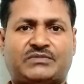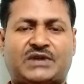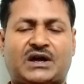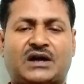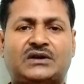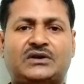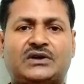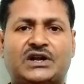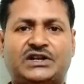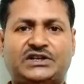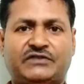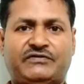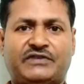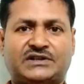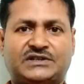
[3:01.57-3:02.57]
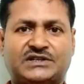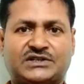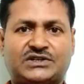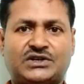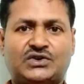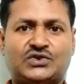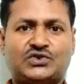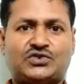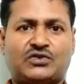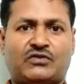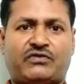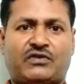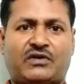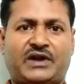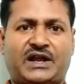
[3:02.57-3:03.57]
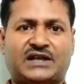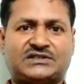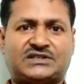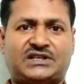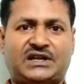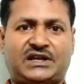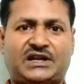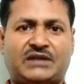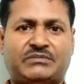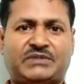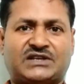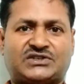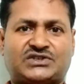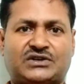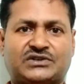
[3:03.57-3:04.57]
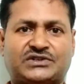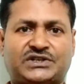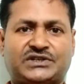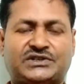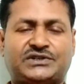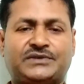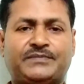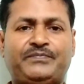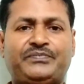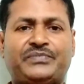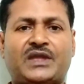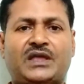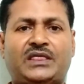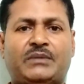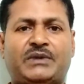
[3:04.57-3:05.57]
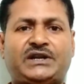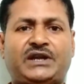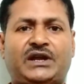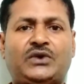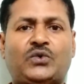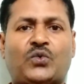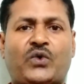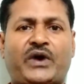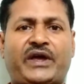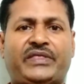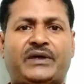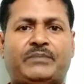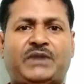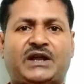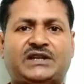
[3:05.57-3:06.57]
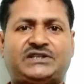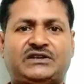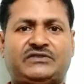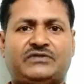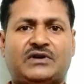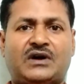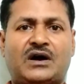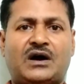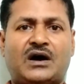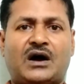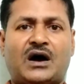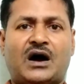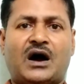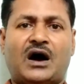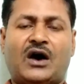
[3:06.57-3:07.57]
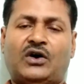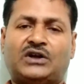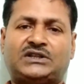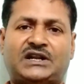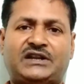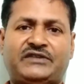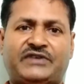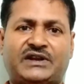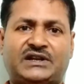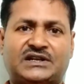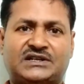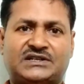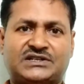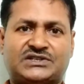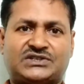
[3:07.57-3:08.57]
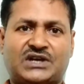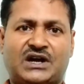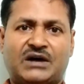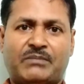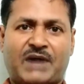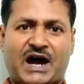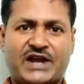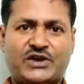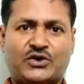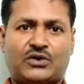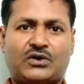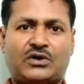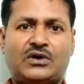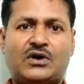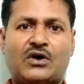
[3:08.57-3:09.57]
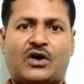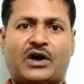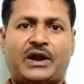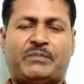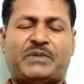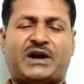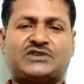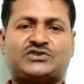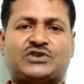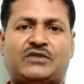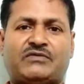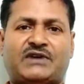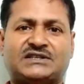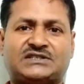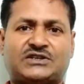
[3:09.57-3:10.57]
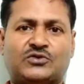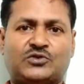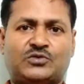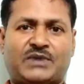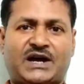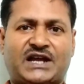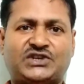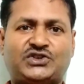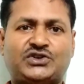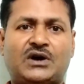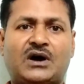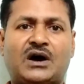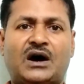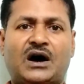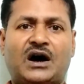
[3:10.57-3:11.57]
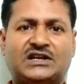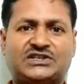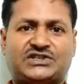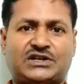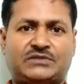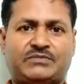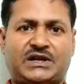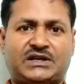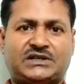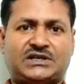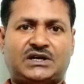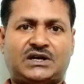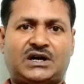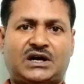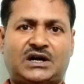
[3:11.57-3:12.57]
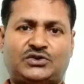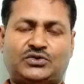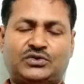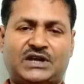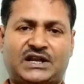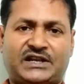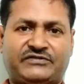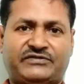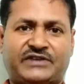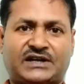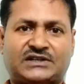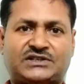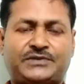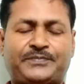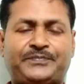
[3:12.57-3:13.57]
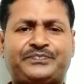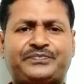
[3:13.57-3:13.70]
of the defendant so far as they can be ascertained. Number D, where the plaintiff or the defendant is a minor or a person of unsound mind, a statement to that effect.